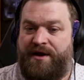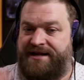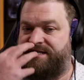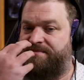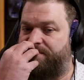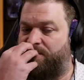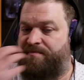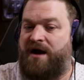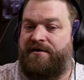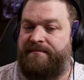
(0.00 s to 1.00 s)
point, I'd see people
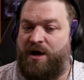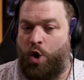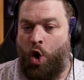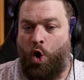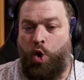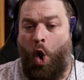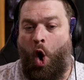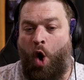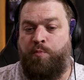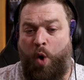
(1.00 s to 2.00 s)
puckering him out,
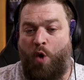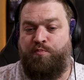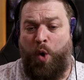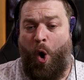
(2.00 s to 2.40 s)
and